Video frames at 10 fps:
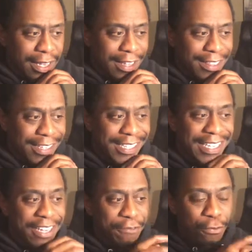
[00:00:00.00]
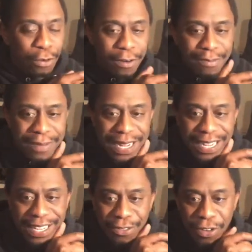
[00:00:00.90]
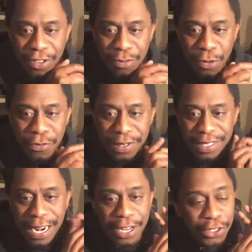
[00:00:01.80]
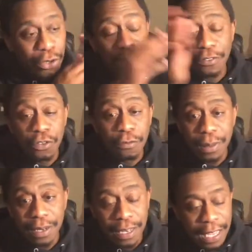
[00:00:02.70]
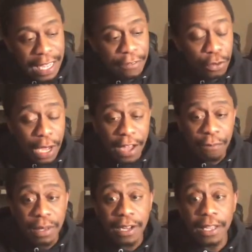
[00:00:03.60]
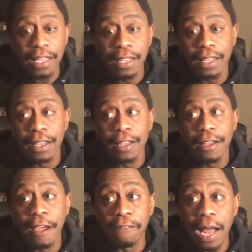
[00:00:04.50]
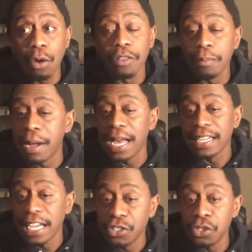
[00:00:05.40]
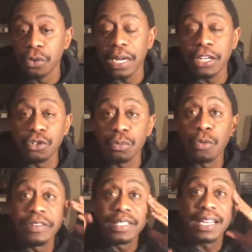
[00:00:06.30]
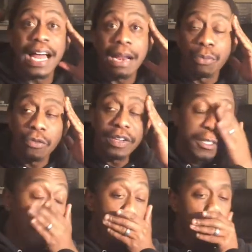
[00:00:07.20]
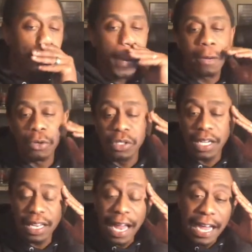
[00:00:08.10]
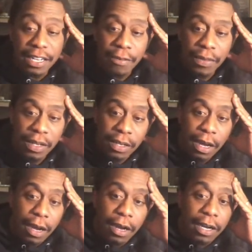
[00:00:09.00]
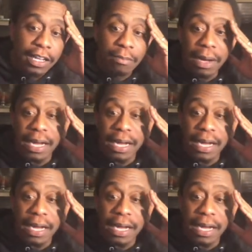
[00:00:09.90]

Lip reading: the scene from one of the movies that I enjoy. And if you have been a follower of the podcast, you know that I use movies and music a lot in